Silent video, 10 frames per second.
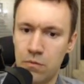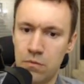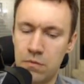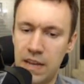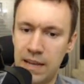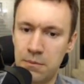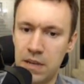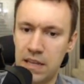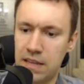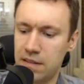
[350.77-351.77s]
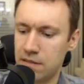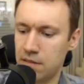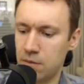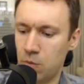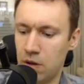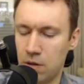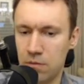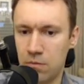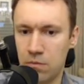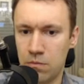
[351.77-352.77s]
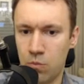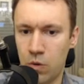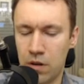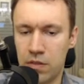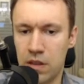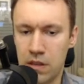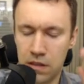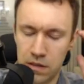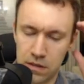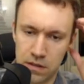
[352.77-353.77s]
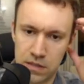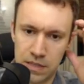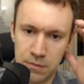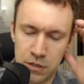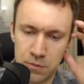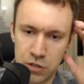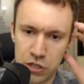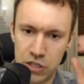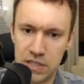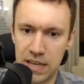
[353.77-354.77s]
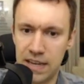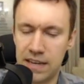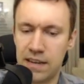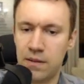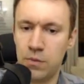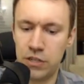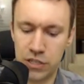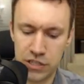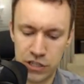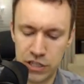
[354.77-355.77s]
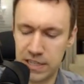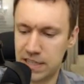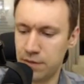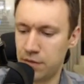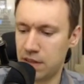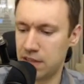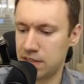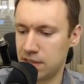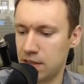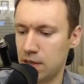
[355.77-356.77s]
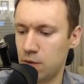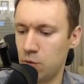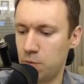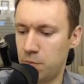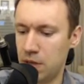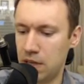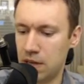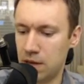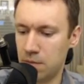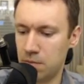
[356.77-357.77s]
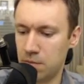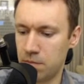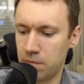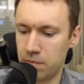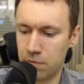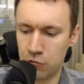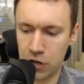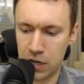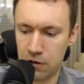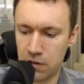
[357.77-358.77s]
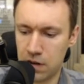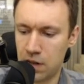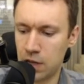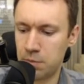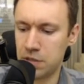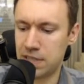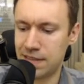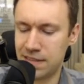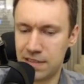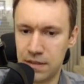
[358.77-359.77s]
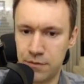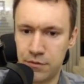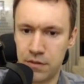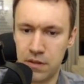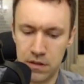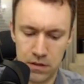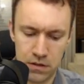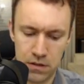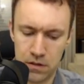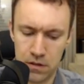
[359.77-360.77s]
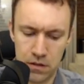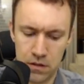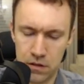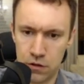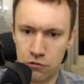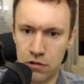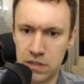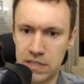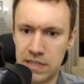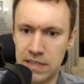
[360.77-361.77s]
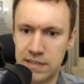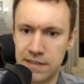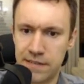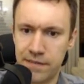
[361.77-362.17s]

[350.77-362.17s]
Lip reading: Namely, well, one of the symptoms that she's had, which is suggestive of this, would be recurrent hypertensive crises.